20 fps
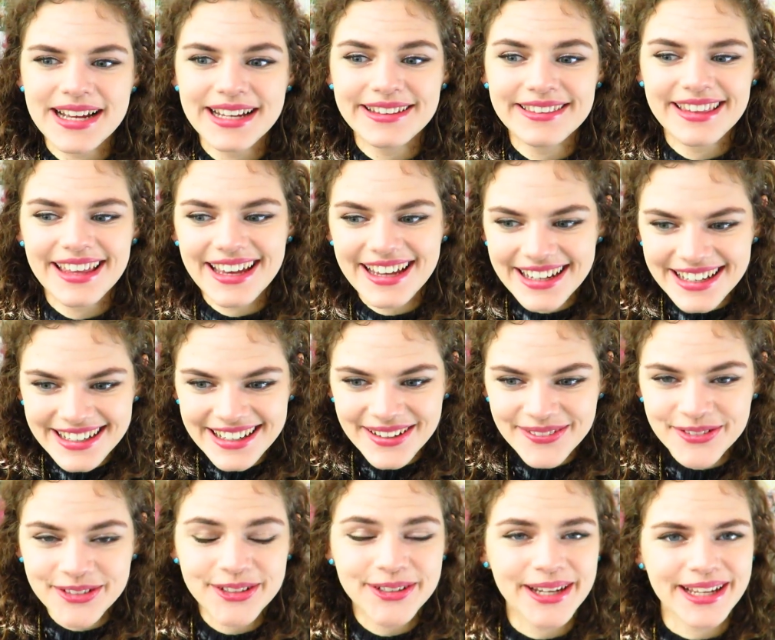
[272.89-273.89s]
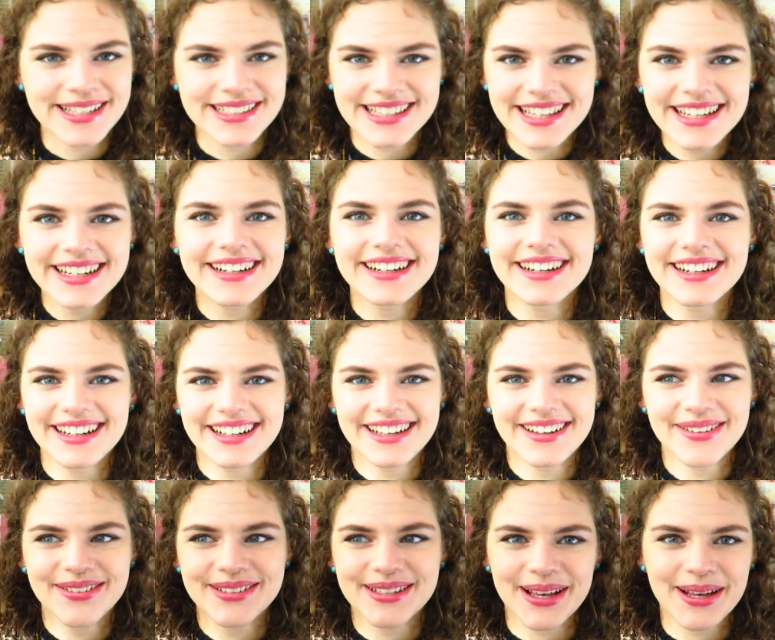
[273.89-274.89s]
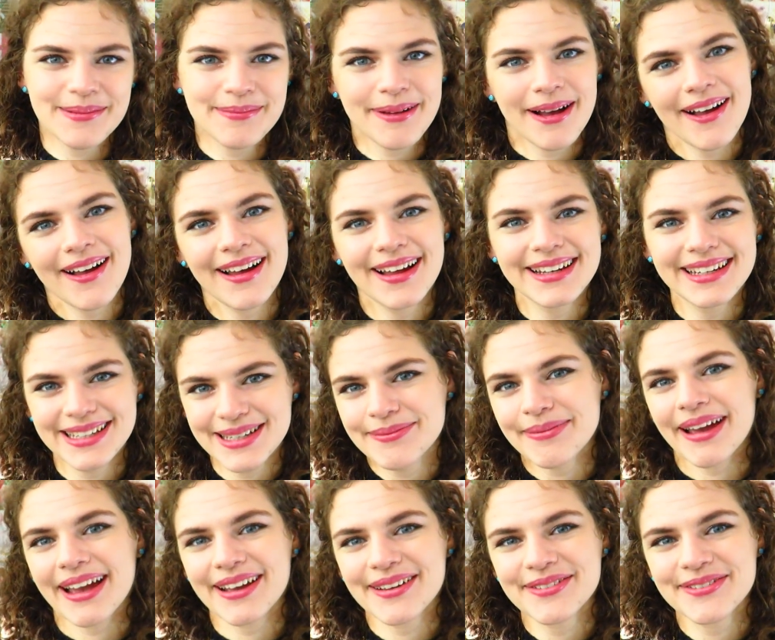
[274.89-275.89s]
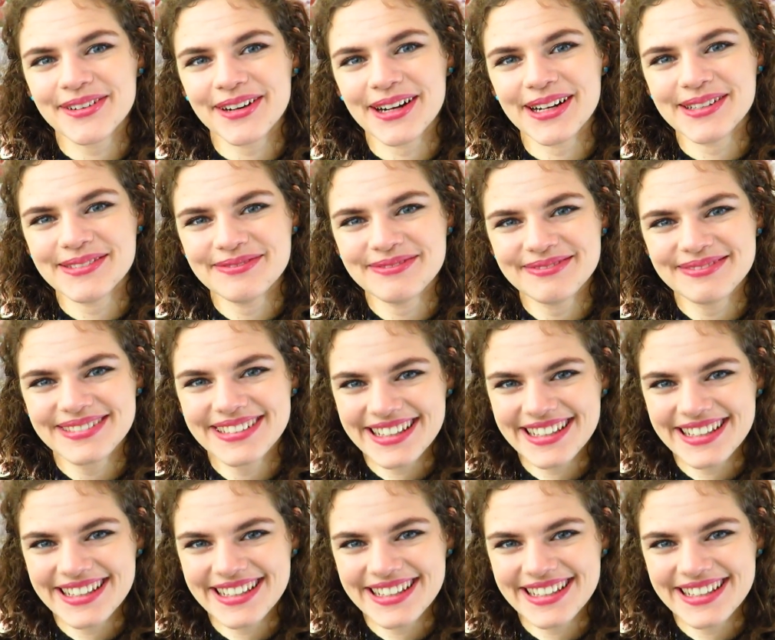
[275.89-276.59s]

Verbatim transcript: And then a few days later, it goes up on eBay from